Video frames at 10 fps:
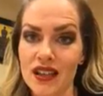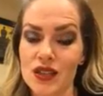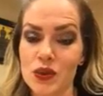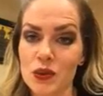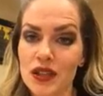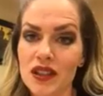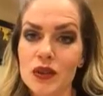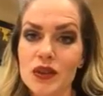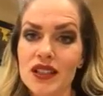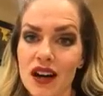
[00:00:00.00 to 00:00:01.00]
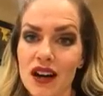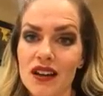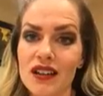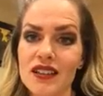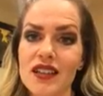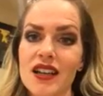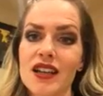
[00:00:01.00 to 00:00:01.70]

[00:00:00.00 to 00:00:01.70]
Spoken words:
and it's really, really hard